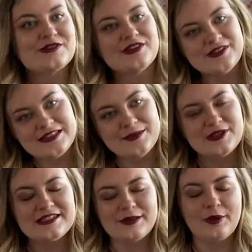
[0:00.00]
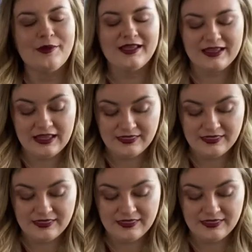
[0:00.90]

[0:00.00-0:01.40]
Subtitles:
you can see my Tinkerbell blanket in